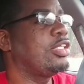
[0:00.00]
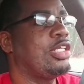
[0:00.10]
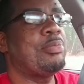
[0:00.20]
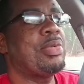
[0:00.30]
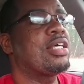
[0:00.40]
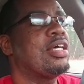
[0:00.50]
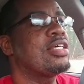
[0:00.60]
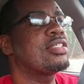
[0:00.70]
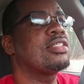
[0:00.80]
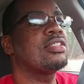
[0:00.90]
Y'all my
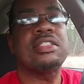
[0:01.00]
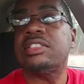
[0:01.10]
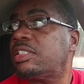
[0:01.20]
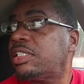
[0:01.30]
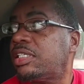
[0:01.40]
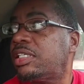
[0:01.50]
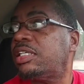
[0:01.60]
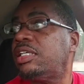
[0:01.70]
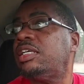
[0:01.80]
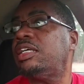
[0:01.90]
cousins.
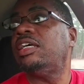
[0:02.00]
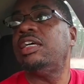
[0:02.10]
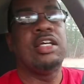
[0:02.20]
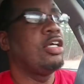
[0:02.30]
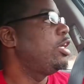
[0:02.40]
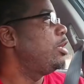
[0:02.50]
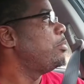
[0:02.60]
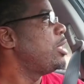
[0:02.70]
And